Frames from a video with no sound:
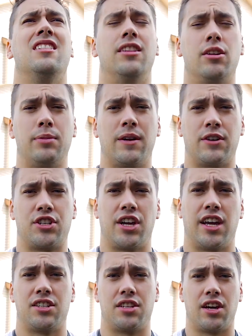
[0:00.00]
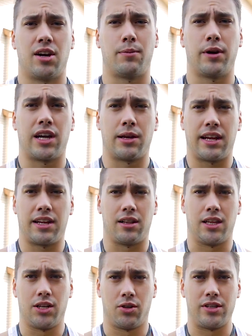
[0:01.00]
a little bit of a change there. Bringing it in a
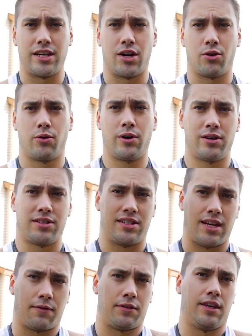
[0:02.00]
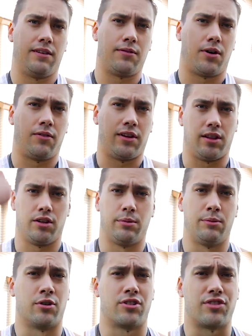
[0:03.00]
little narrower is definitely involving a little
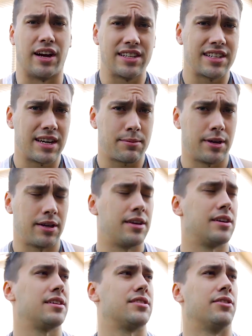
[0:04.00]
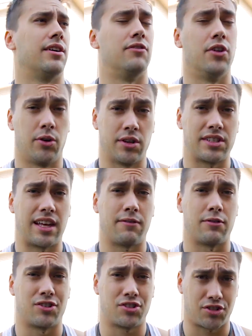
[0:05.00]
bit more tricep. So I've noticed that
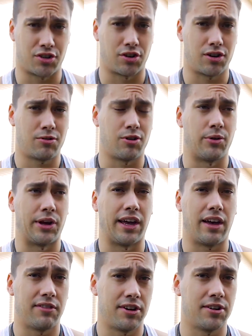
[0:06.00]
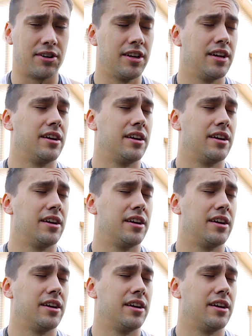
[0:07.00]
for sure going heavier.